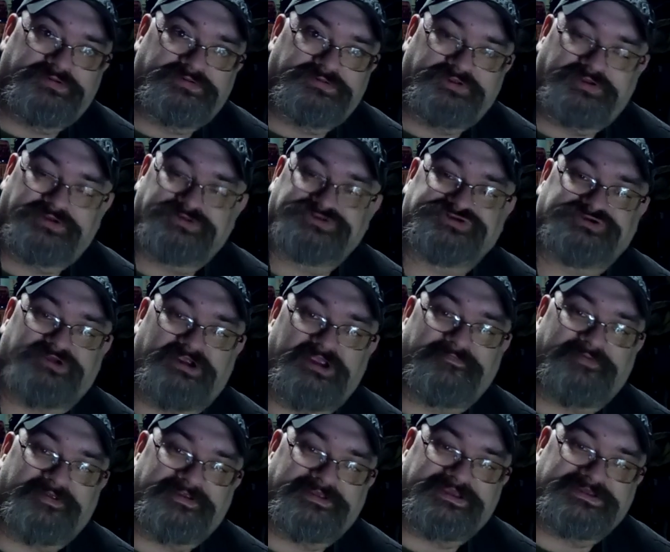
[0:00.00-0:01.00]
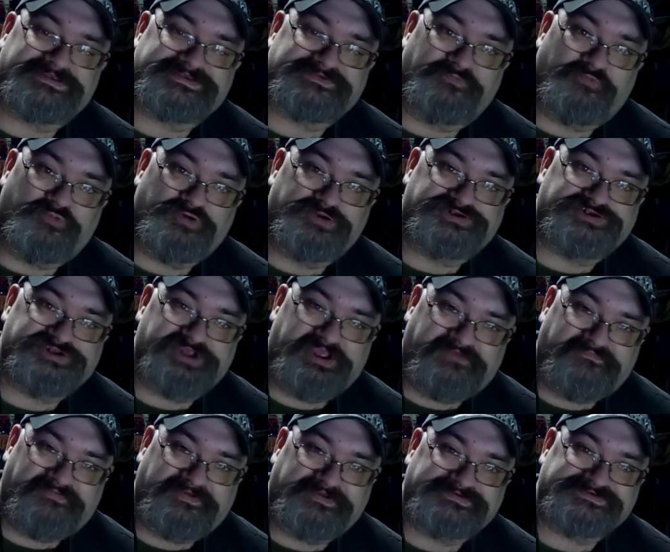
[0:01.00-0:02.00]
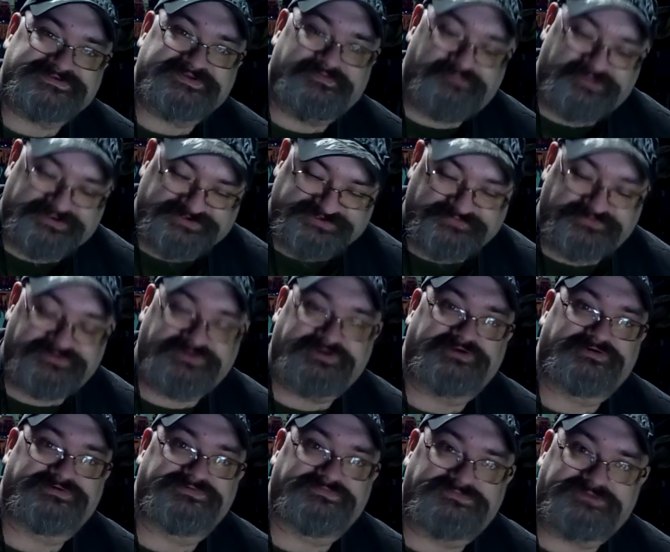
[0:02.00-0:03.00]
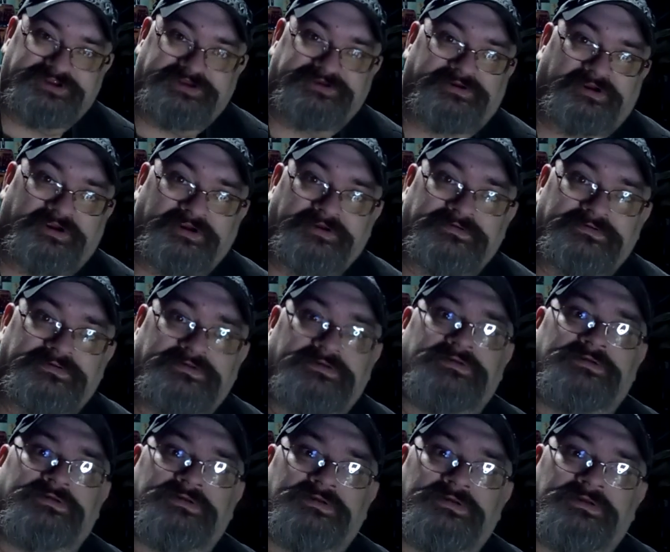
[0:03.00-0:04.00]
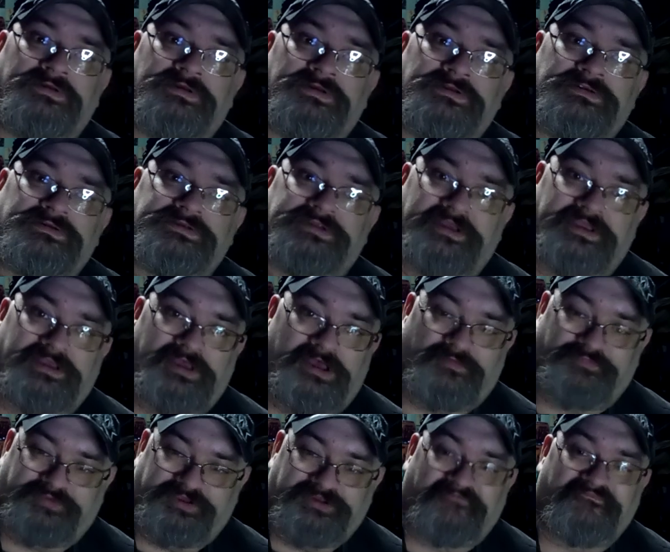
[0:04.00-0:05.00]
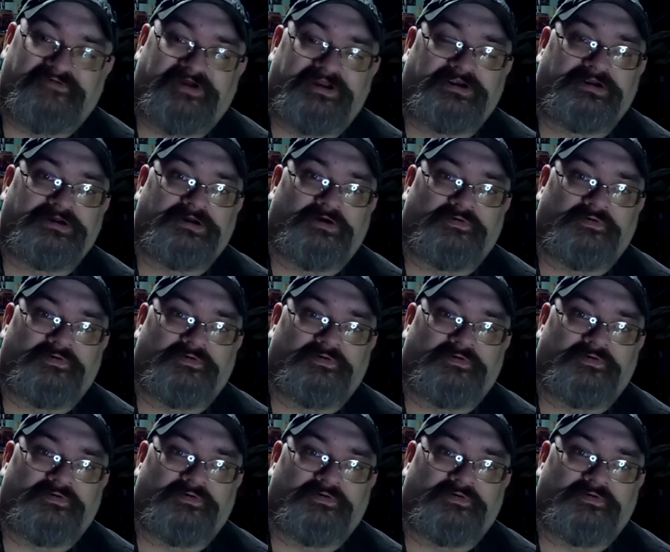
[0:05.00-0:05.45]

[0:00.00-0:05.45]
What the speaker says: You can scrape it and get some wood shavings to mix with your tinder to help get a fire